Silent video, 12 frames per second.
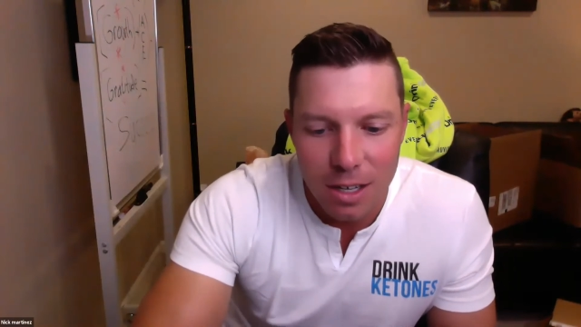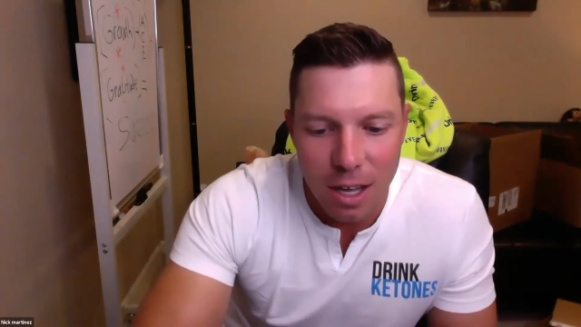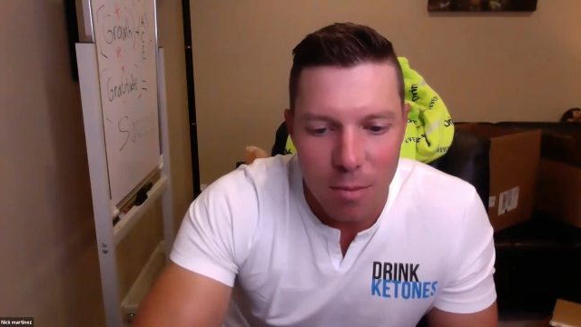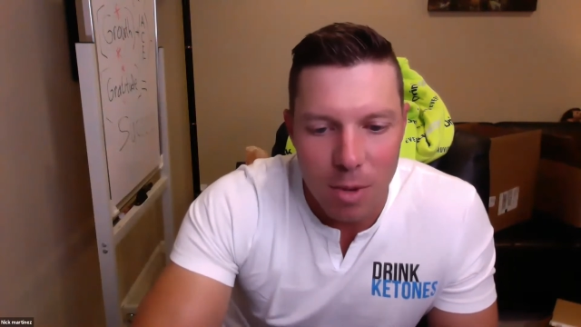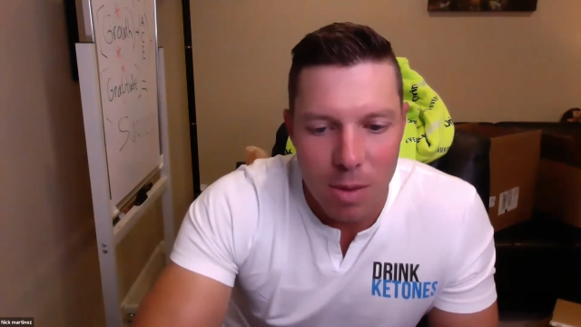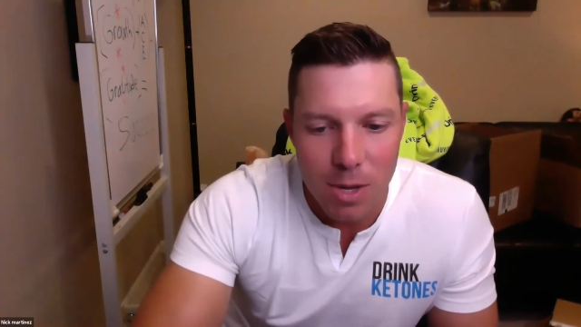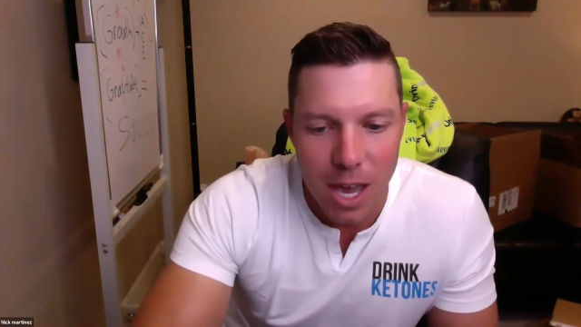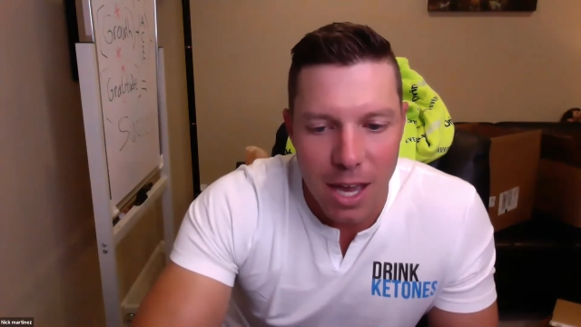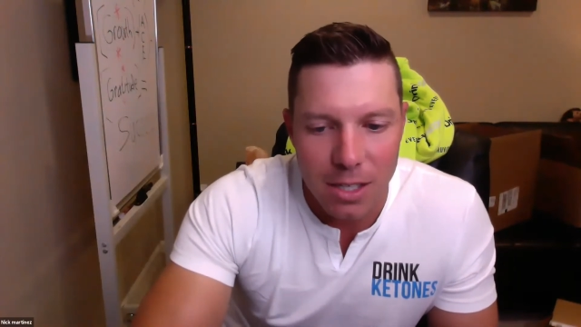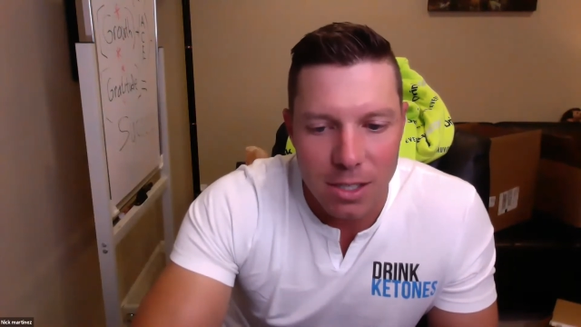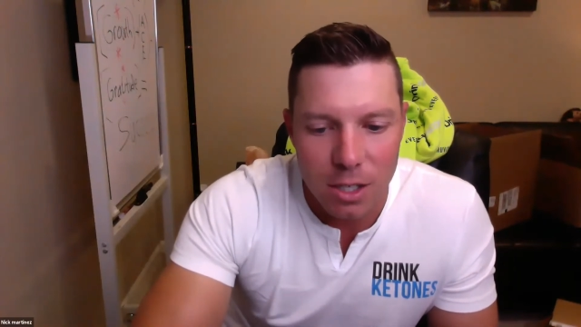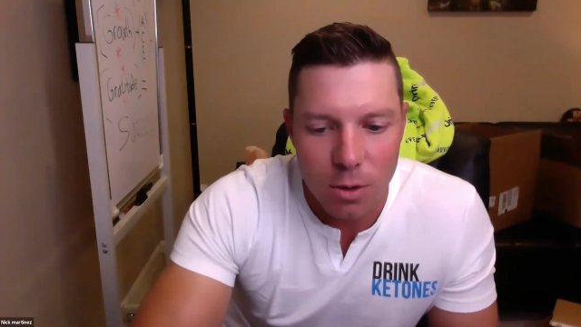And maybe
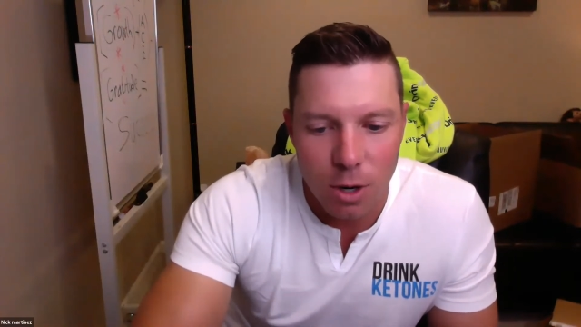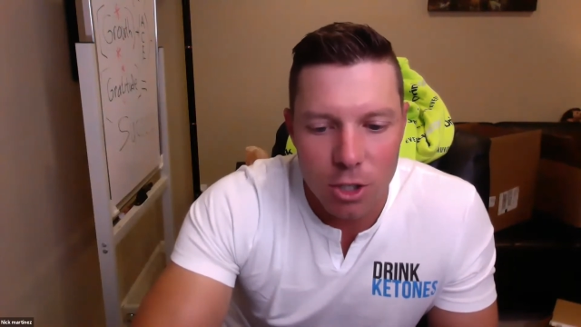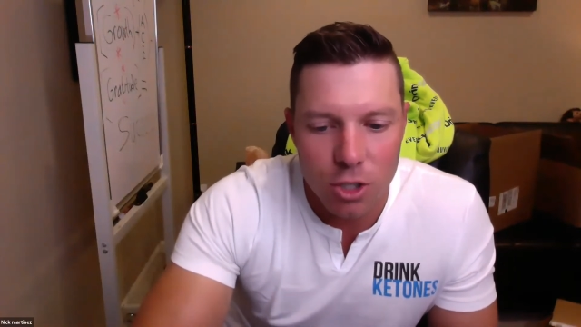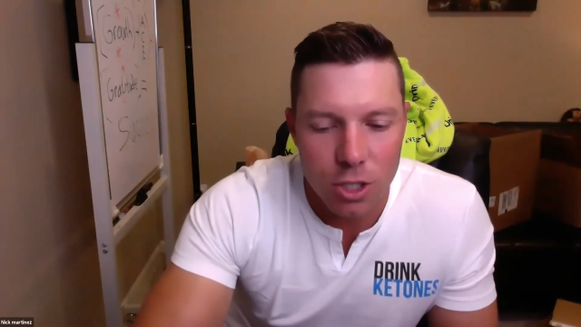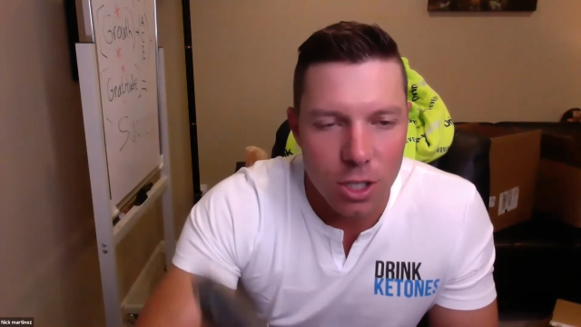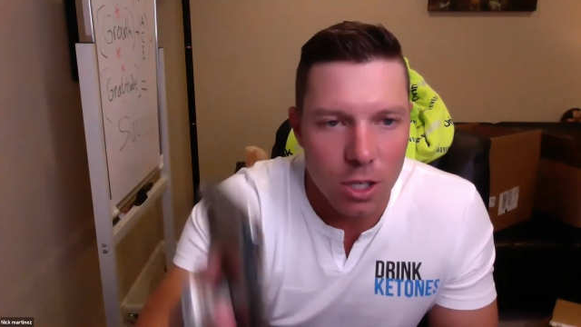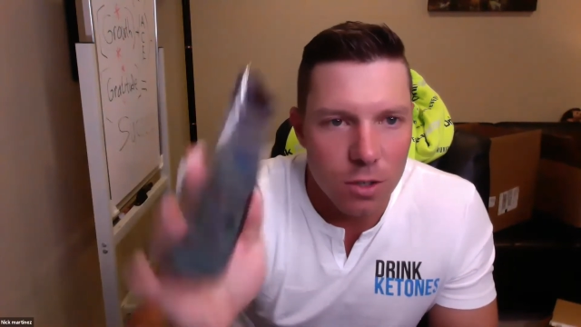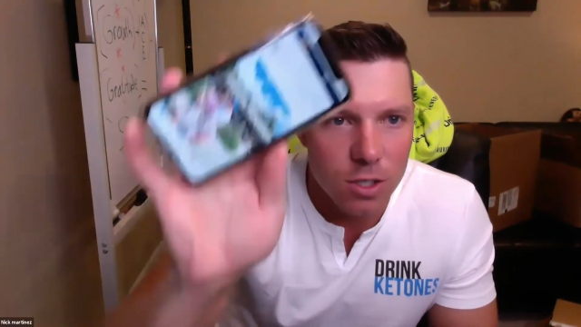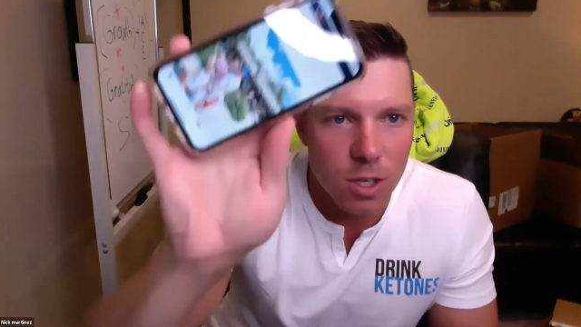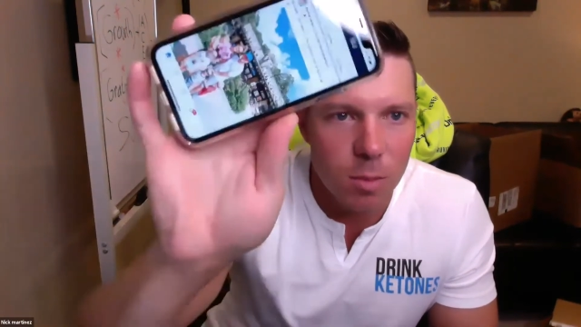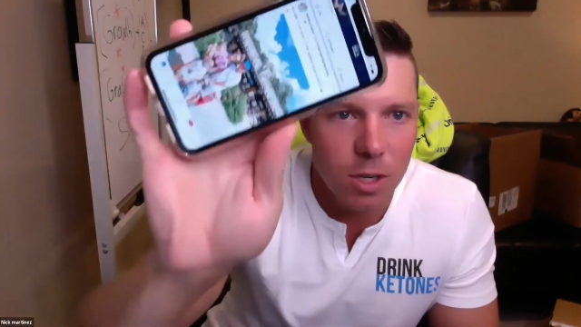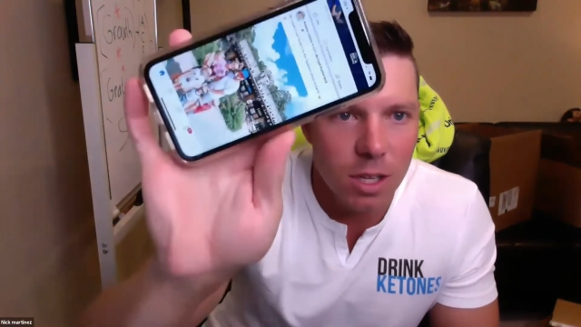ask a question. Here's
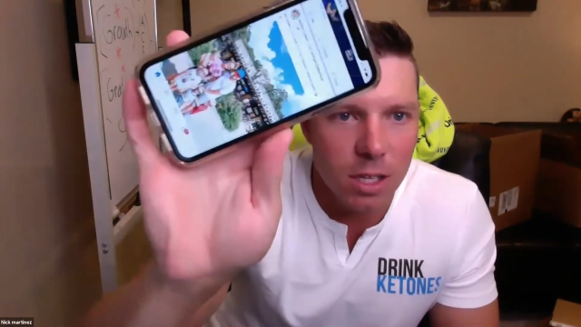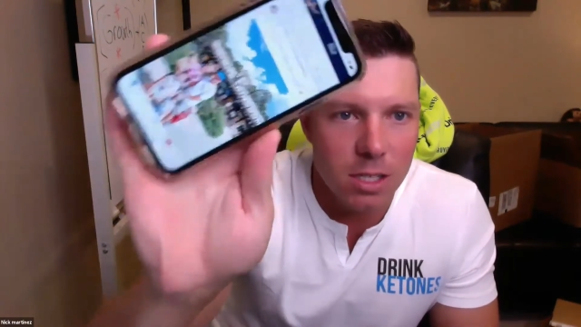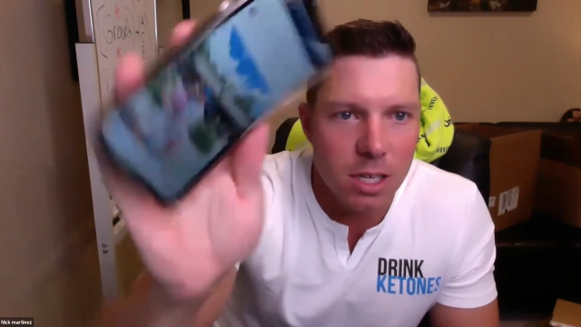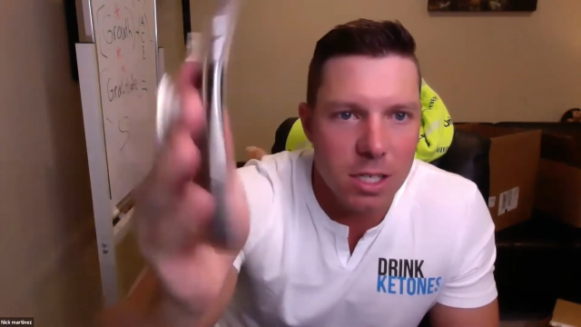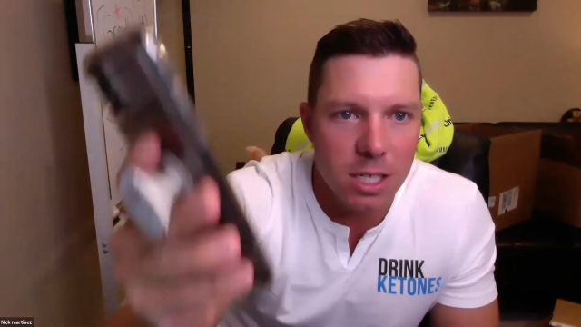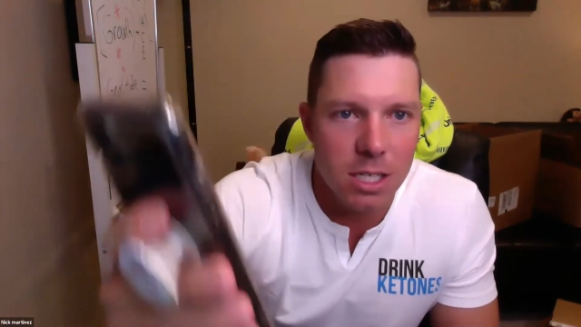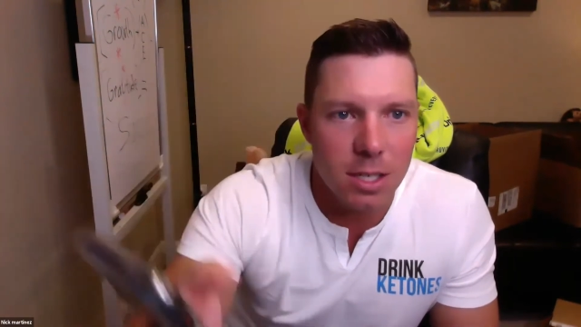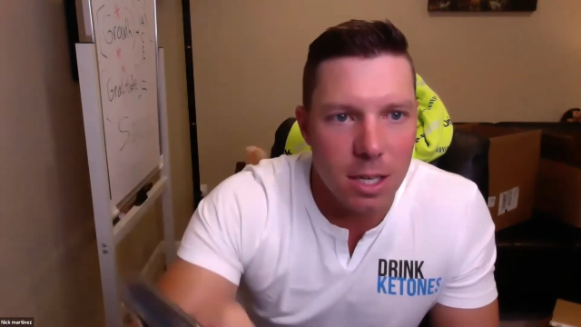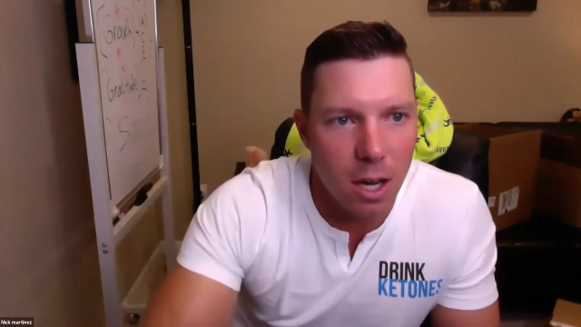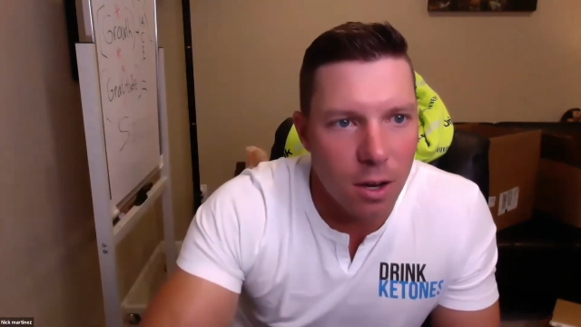somebody that's at Disney.